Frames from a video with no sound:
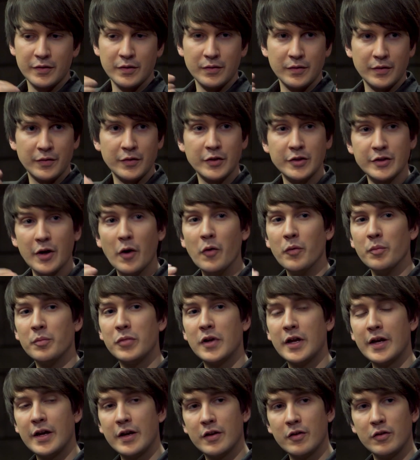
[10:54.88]
you don't
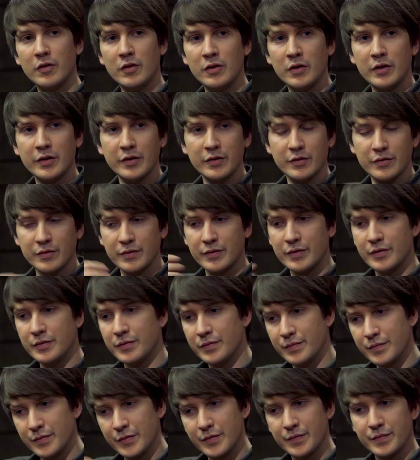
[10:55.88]
play at all and
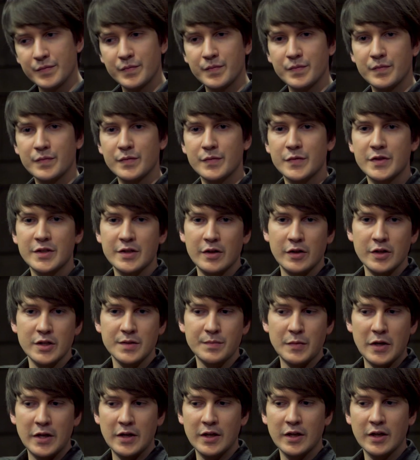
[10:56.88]
you start
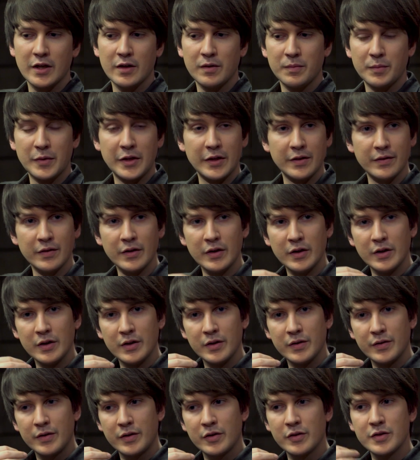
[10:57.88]
spending, it'll be
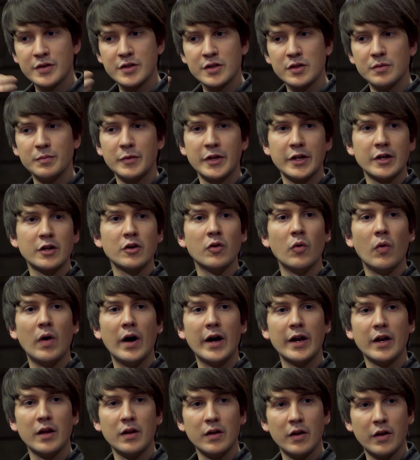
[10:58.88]
consuming
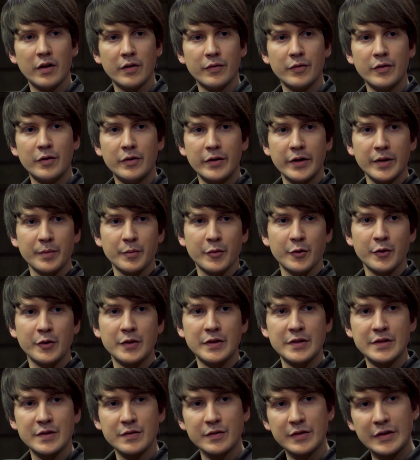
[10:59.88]
quite a lot of learning
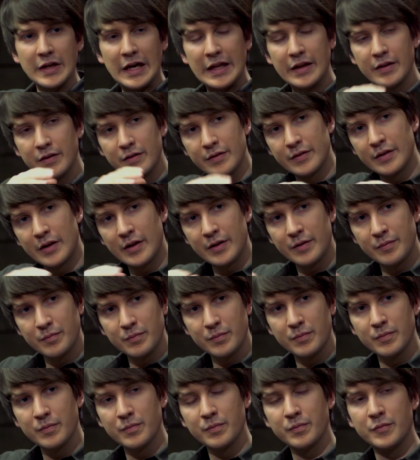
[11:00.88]
points to get that
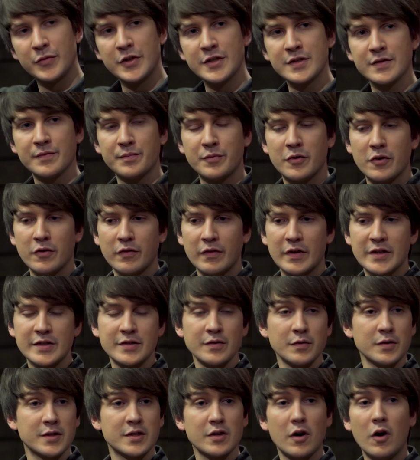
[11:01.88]
piece of progress. So it's